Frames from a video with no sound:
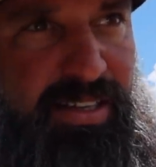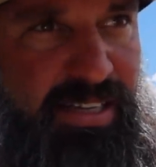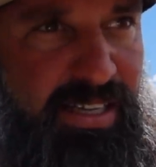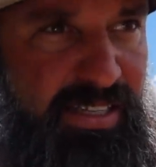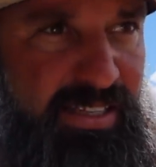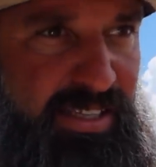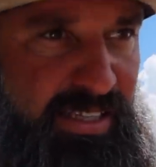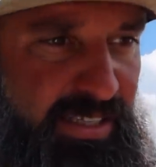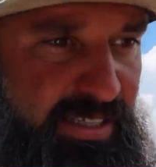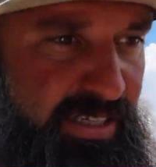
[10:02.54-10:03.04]
I
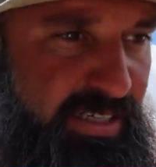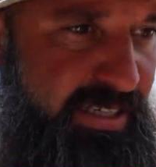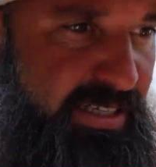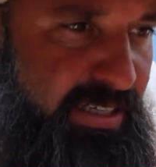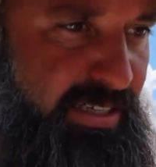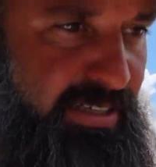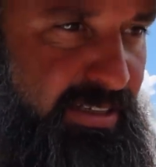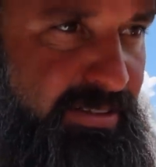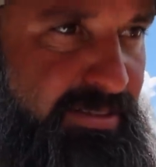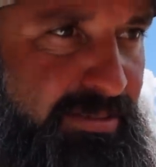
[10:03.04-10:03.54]
think
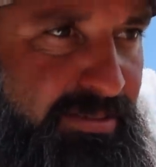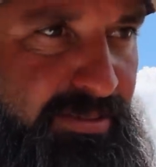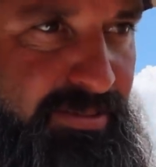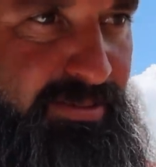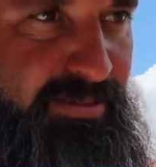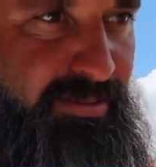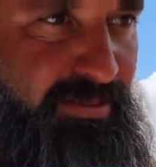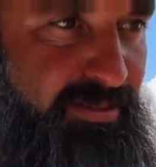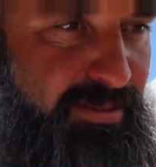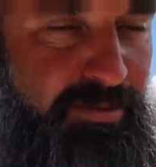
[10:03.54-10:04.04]
uh,
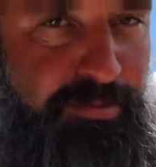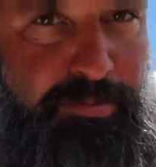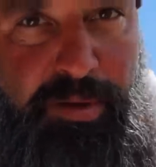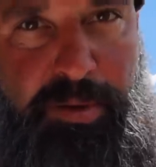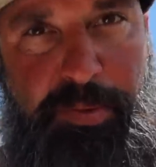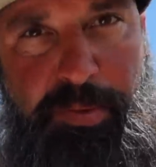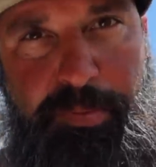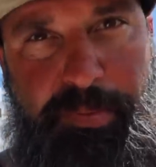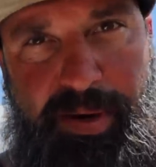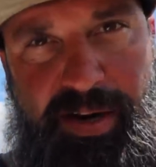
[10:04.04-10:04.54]
be
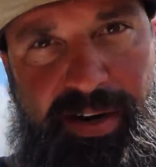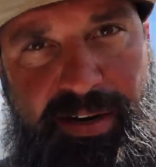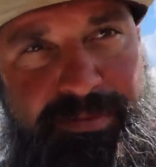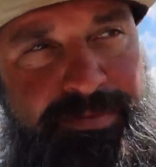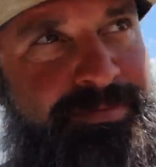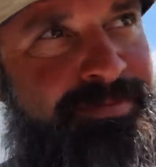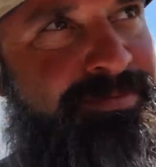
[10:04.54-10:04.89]
prepared.